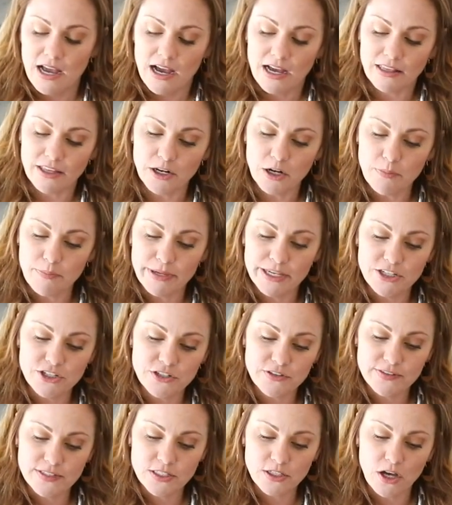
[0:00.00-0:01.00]
A little
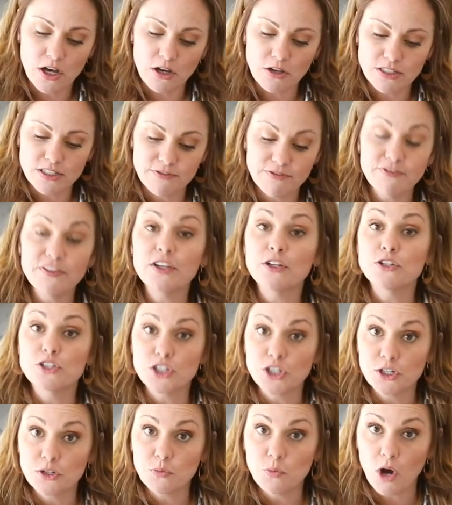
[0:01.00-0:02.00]
pinch of salt,
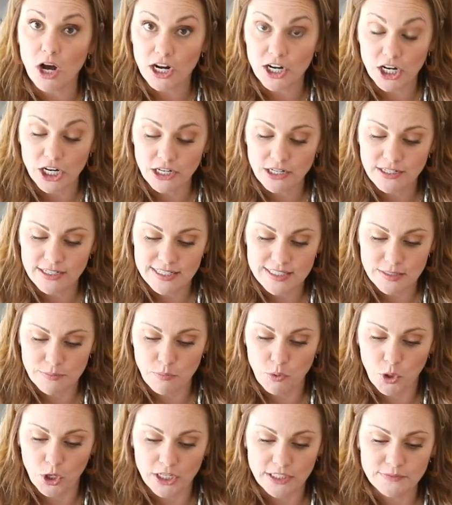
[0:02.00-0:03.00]
filtered water is
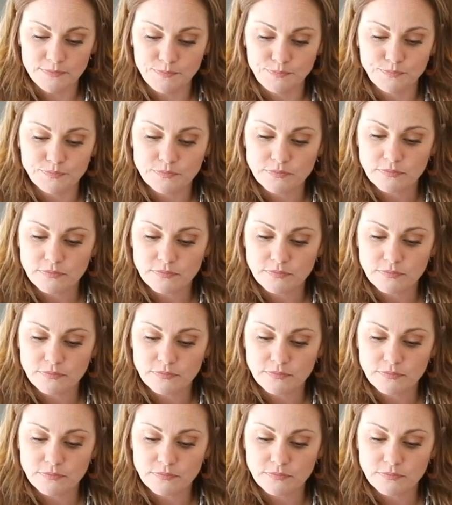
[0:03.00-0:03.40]
important,